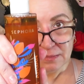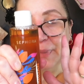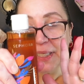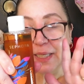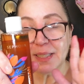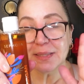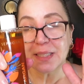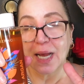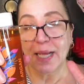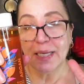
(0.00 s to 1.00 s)
because
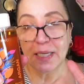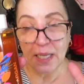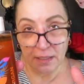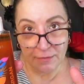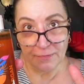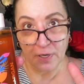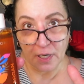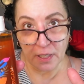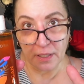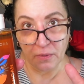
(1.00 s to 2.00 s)
I love
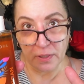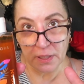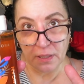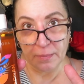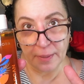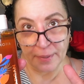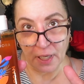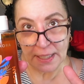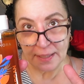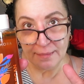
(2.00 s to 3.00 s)
argan oil on my body.